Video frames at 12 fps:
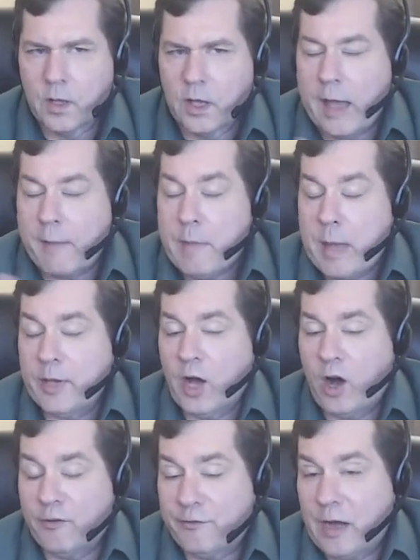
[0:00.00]
and maybe
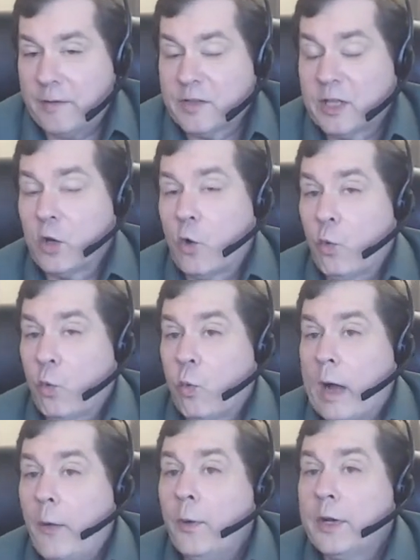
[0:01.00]
all 5 did
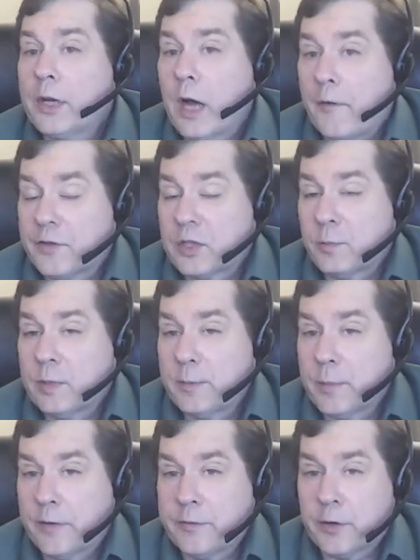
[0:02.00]
well enough to be
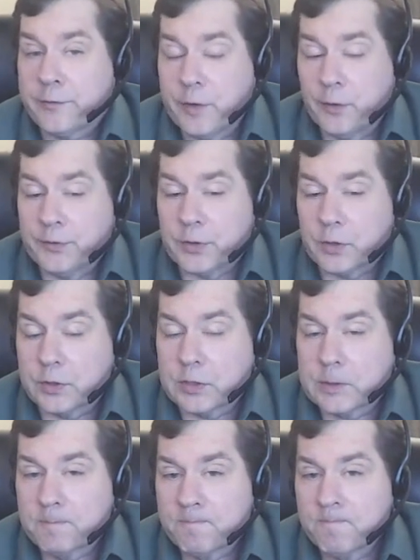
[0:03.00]
above your
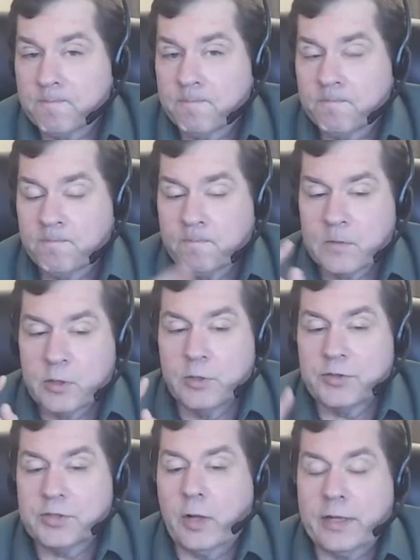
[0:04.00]
filters, you
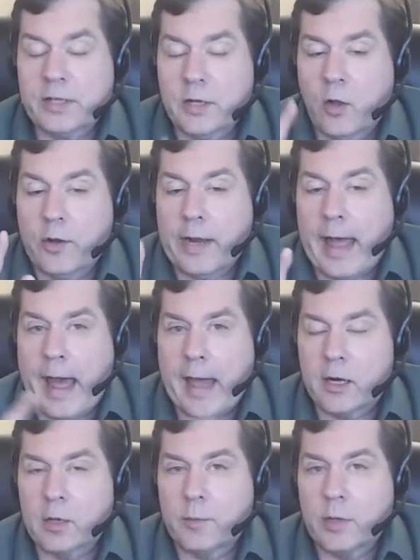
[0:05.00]
selected all and
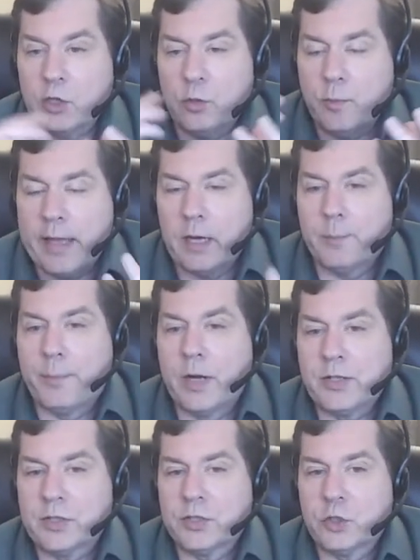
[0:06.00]
added them, you made a
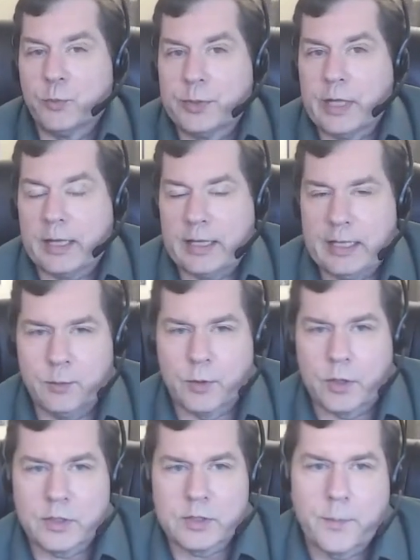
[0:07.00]
bunch of duplicate
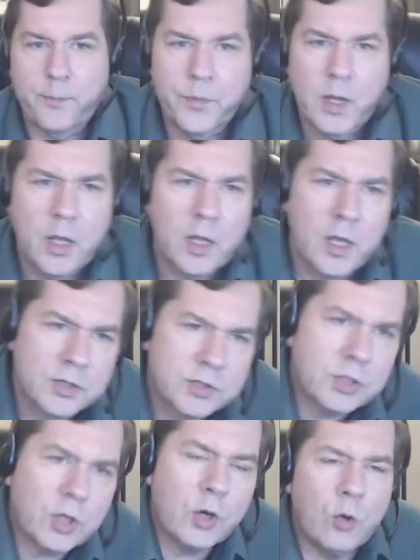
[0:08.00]
keywords.
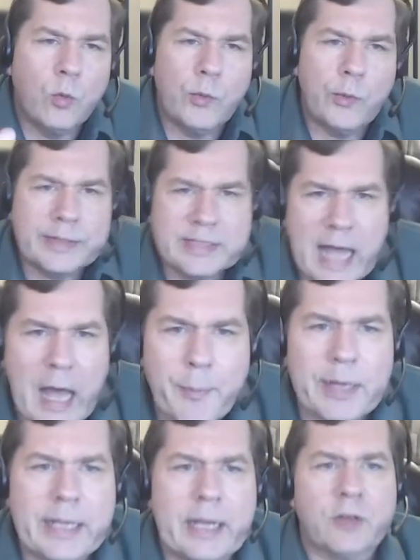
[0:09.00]
So what's
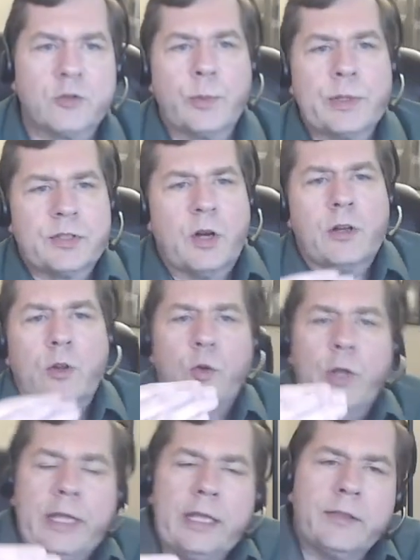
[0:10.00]
happening here is when we start
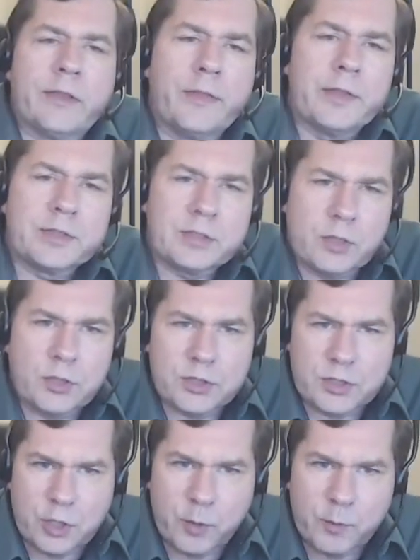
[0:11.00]
looking in the
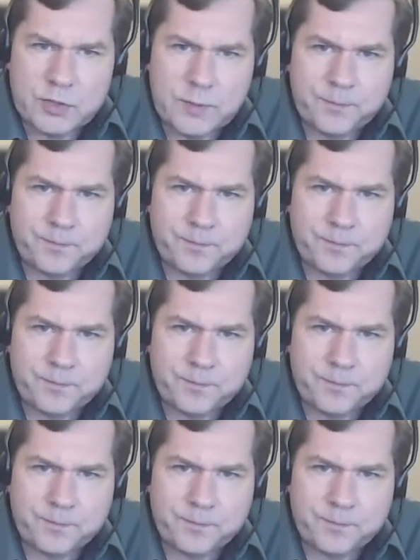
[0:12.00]
search terms,